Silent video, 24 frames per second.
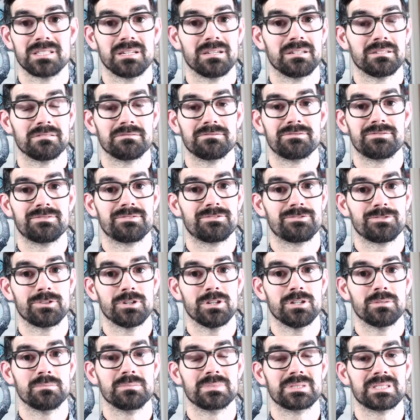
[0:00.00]
of
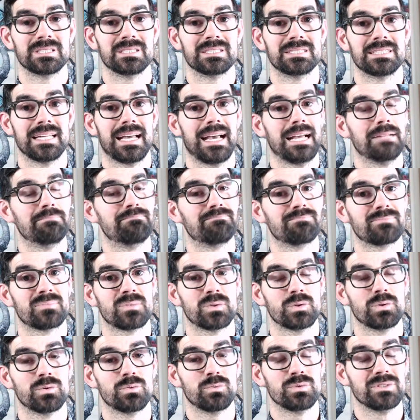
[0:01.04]
firms is that
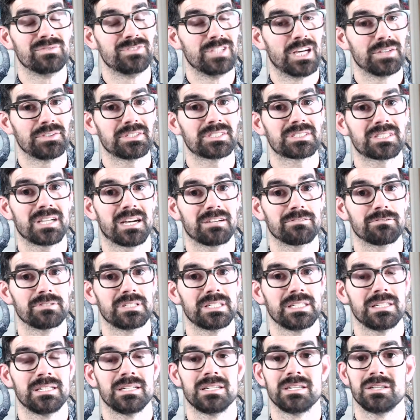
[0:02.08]
we've done
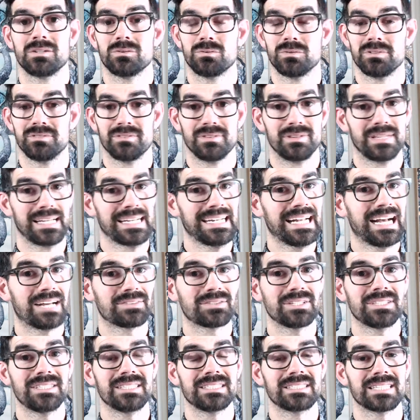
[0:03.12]
discovery, we've laid out
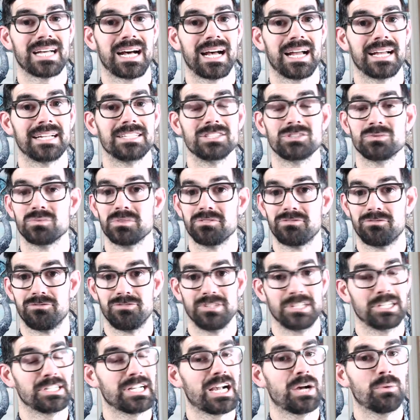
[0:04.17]
the designs, we've
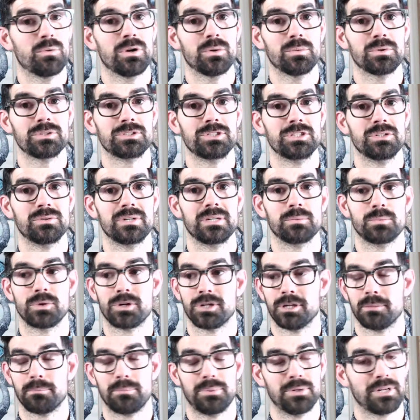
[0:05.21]
figured out what we're doing, we're
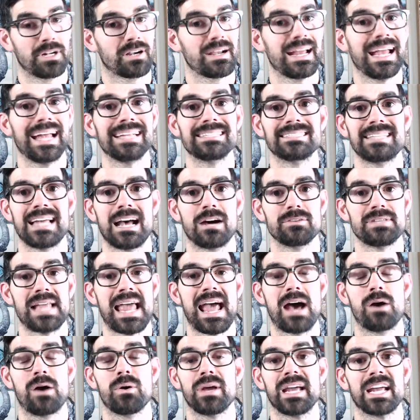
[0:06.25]
going to put our heads down
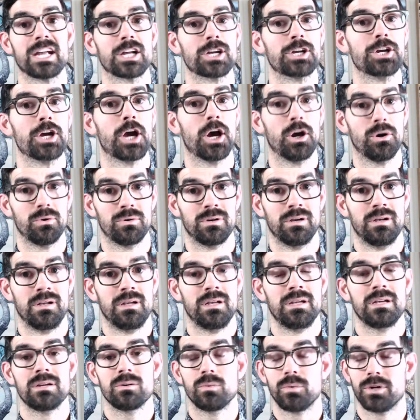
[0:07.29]
now and go.
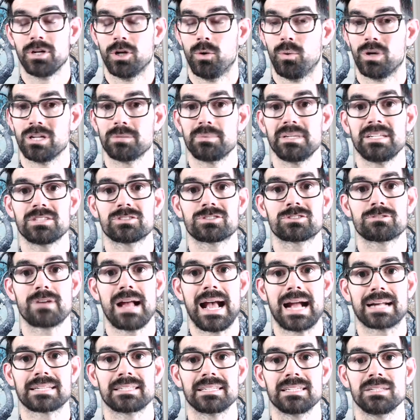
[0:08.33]
We don't want to be
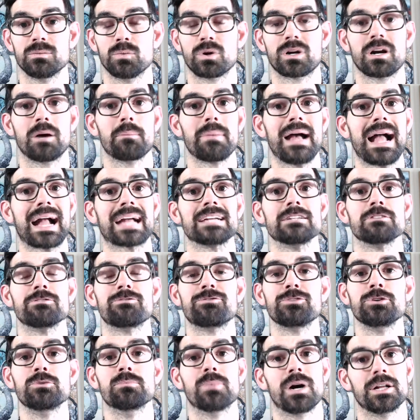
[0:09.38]
distracted, we'll come back in a
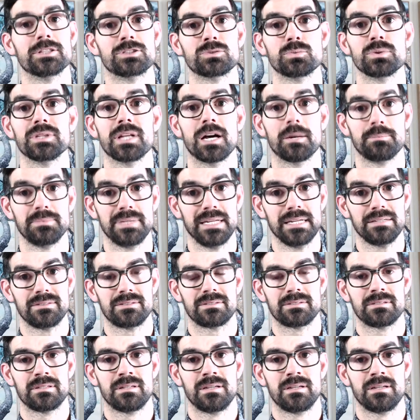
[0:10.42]
few months with updates.